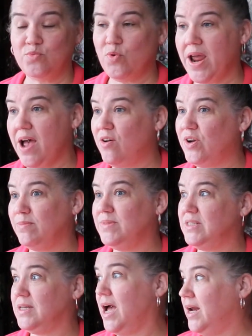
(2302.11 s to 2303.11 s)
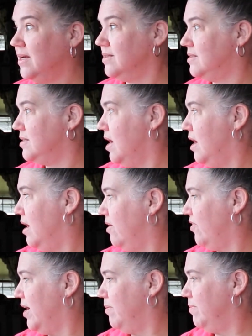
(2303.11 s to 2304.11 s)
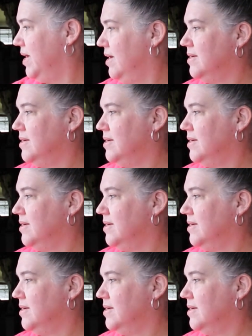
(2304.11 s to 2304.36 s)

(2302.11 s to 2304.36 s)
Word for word: around I'm designing stuff I'm